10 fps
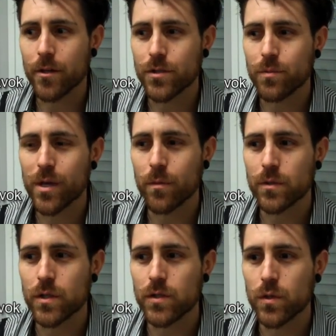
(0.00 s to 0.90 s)
to be able
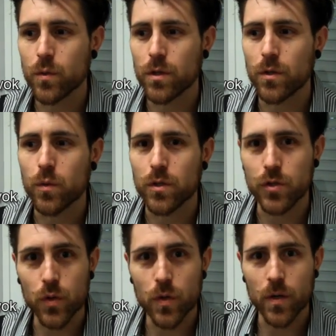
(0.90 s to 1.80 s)
to do what you
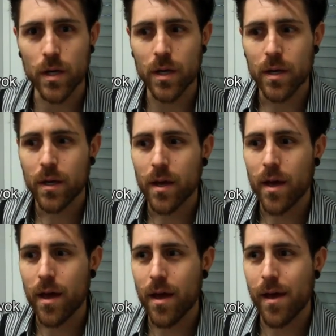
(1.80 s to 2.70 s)
enjoy
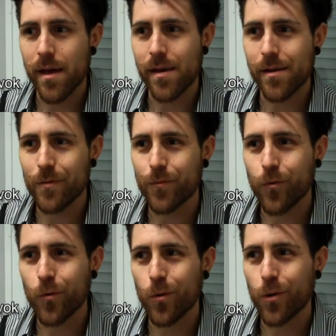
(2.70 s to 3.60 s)

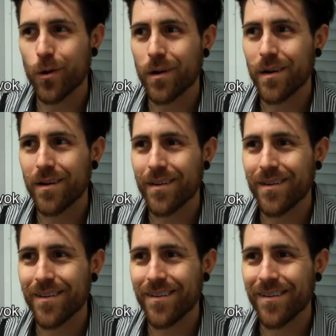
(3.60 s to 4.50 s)
for
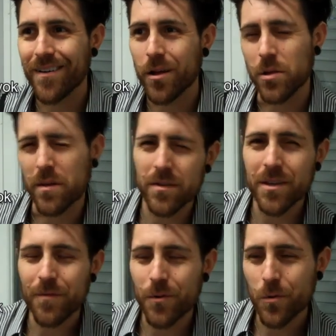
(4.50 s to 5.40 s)
a
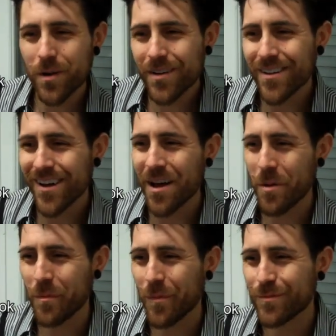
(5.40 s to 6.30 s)
living, if you will,
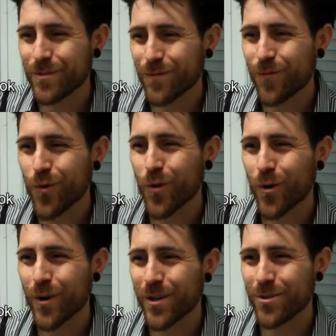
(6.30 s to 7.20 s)

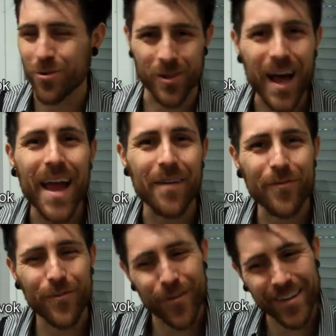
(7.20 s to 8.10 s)
for your
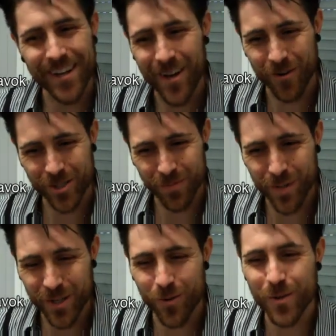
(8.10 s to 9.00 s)
life, to
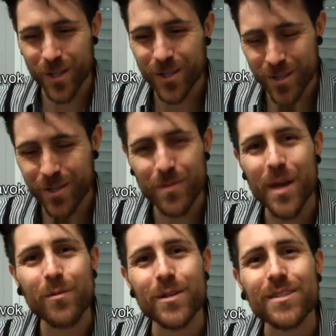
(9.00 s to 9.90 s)

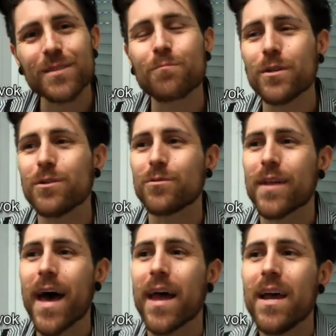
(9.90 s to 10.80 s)
be able to simply do
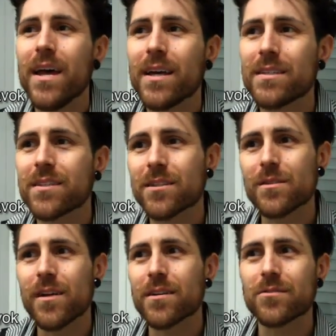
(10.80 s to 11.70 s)
that is such
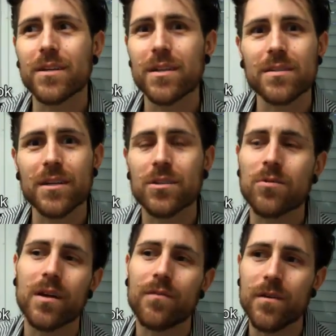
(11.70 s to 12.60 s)
a luxury, and it's such a
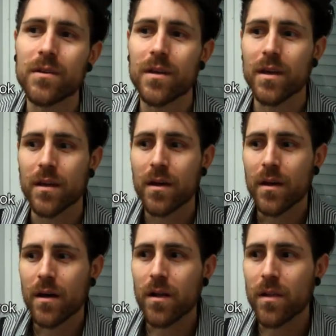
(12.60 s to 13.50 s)
great feeling. And
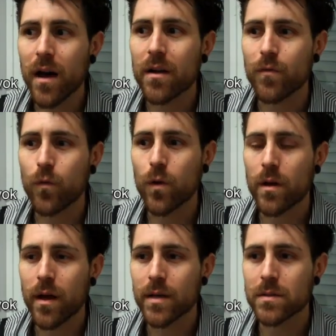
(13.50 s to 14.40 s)
a lot of
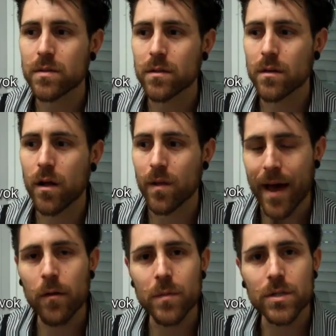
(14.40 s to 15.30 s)
what has
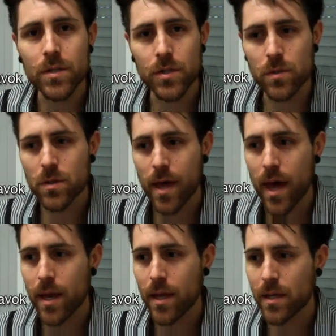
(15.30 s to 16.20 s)
allowed me to do
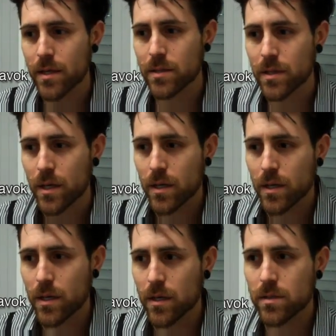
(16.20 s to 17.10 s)
that is
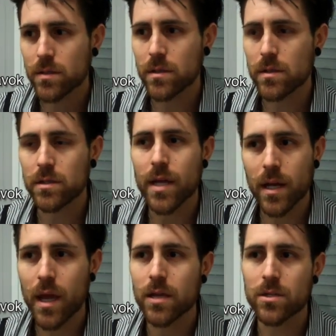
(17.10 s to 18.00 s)
the
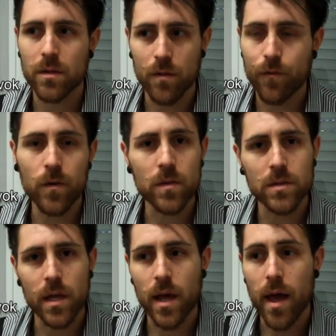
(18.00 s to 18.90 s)
dedication and the focus that I